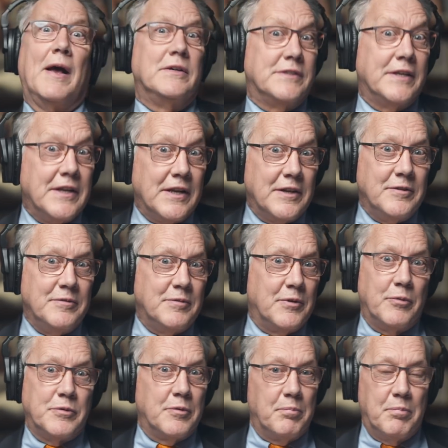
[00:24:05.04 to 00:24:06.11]
inland. So it
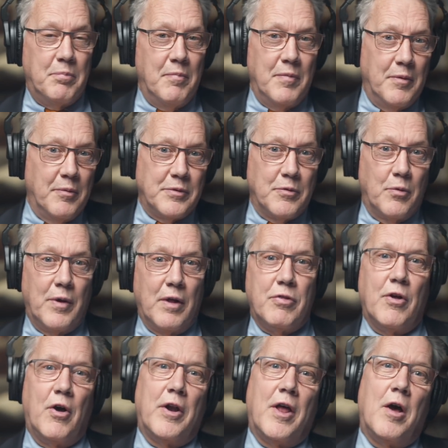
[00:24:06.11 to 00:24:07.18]
was a well
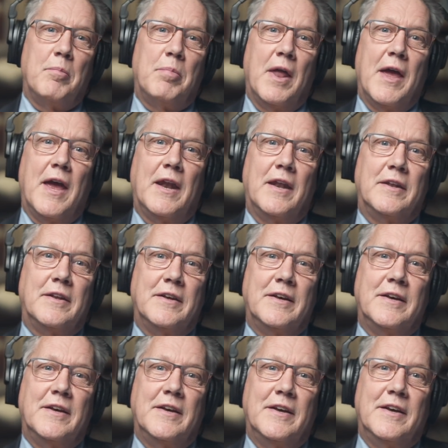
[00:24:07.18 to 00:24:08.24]
thought out plan.
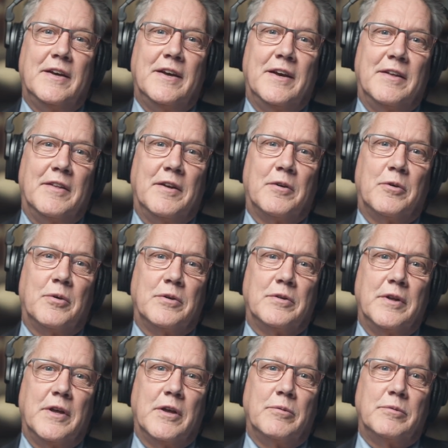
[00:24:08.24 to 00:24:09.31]
And then of course
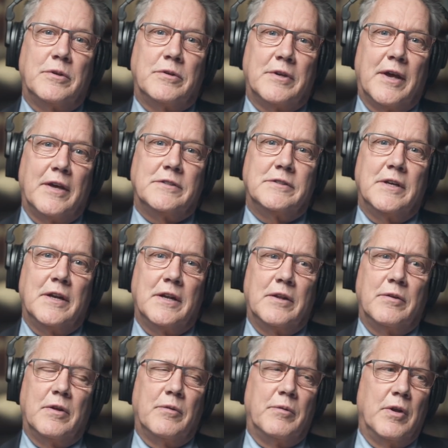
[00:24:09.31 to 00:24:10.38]
Lincoln was assassinated,
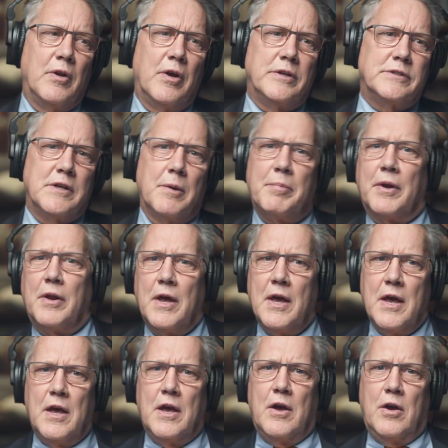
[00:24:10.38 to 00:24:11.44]
and we lost that. But
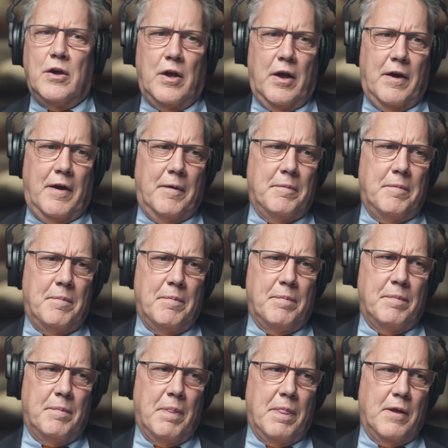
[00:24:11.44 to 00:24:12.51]

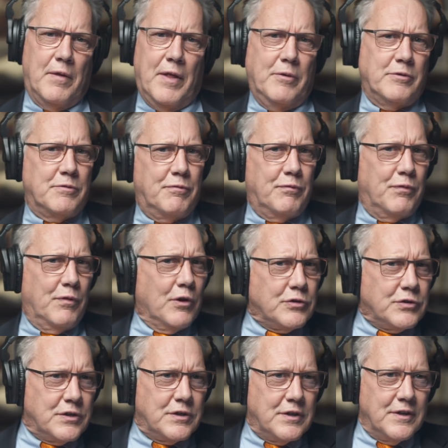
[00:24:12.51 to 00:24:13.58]
that was a
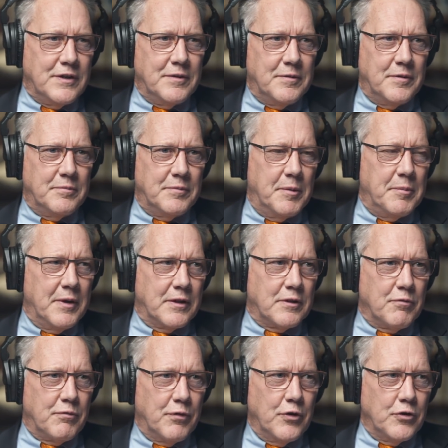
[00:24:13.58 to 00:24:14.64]
first, maybe not the
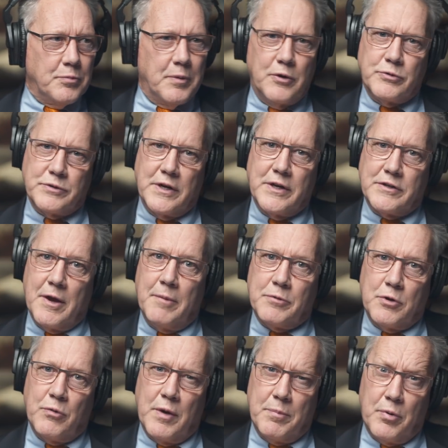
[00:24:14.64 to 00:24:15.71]
first, but it was an attempt
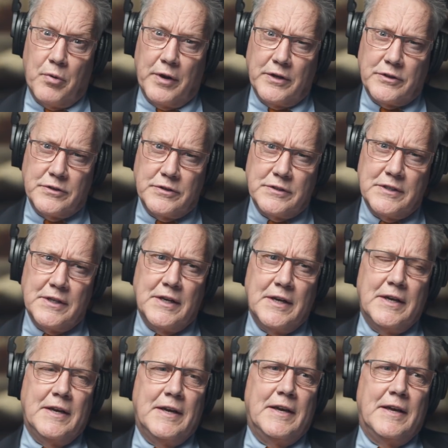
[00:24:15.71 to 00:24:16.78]
at reparations,
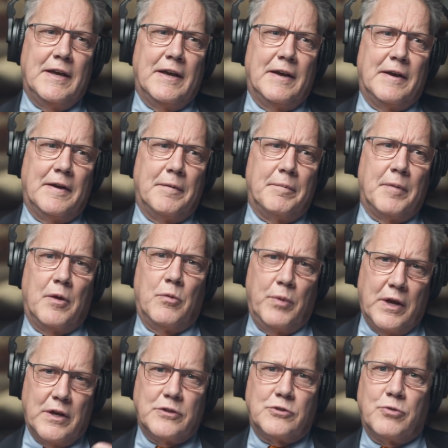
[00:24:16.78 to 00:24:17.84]
and
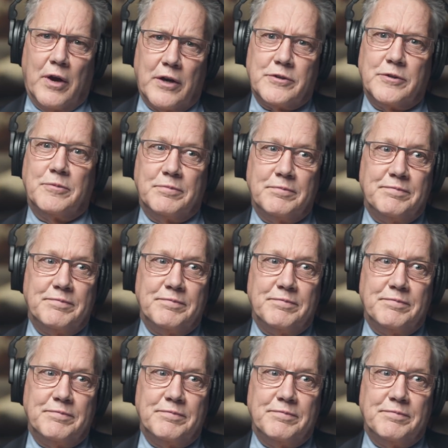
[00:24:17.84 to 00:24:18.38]
Reconstruction